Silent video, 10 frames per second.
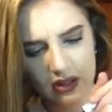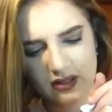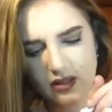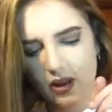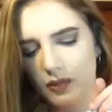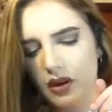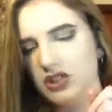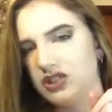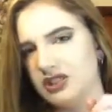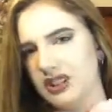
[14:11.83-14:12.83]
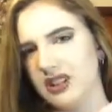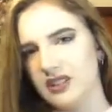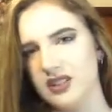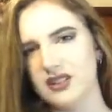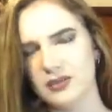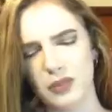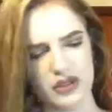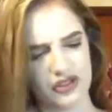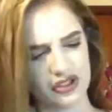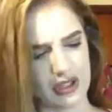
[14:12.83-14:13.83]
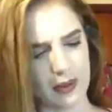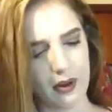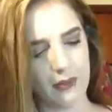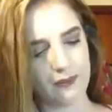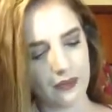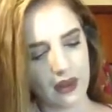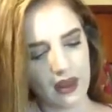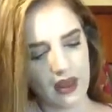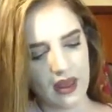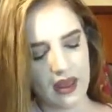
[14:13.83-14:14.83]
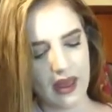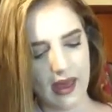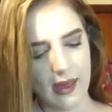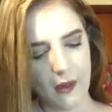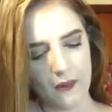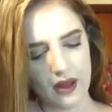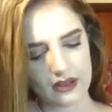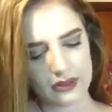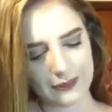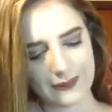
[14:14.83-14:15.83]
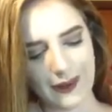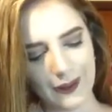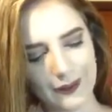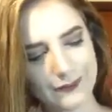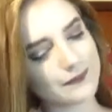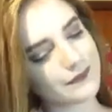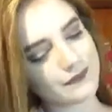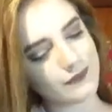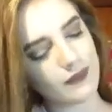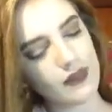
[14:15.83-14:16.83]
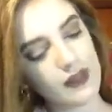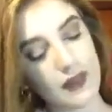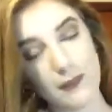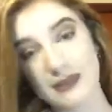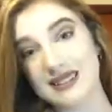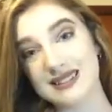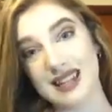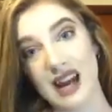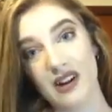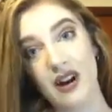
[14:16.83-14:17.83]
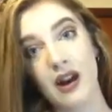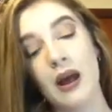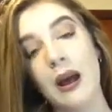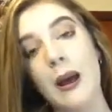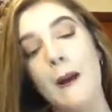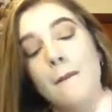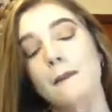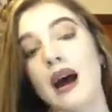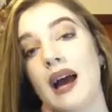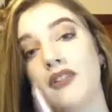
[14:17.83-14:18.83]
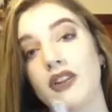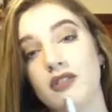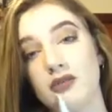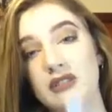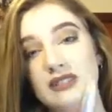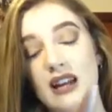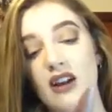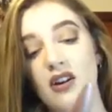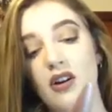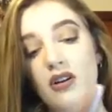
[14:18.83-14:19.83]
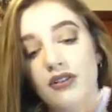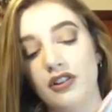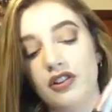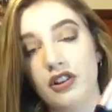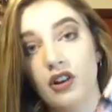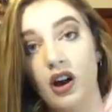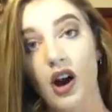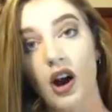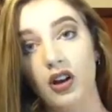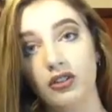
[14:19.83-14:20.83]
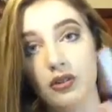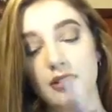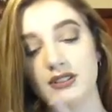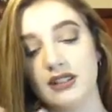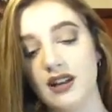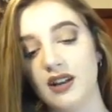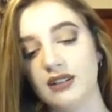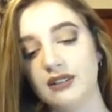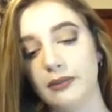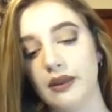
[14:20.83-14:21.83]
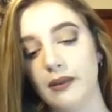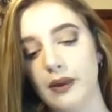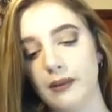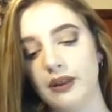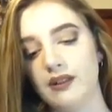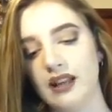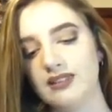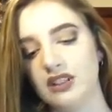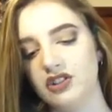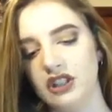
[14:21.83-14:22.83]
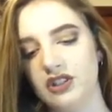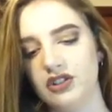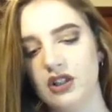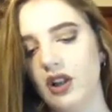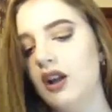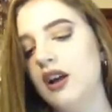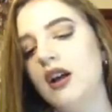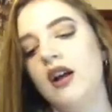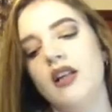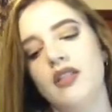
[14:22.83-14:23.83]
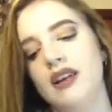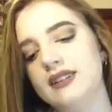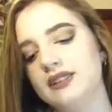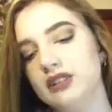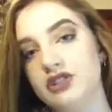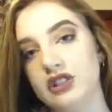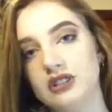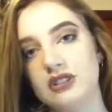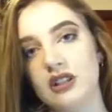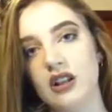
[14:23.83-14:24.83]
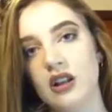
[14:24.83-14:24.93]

it's not a brush, it's like a sponge nib. So yeah. The mascara. My favourite mascara of this year 100% has to be the Maybelline La Sensational. This is just